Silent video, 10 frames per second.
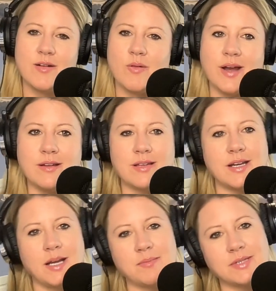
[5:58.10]
Why do they
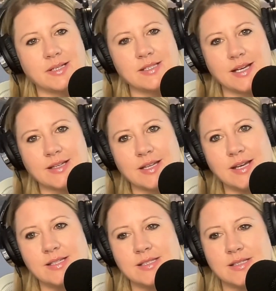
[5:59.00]
name things like
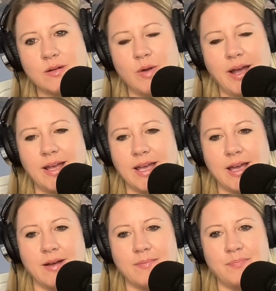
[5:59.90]
this? Why
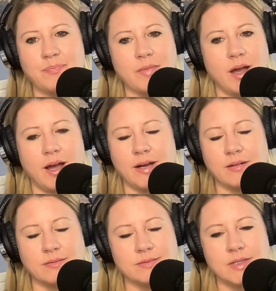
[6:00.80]
can't, I
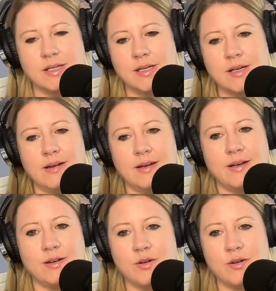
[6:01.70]
don't, who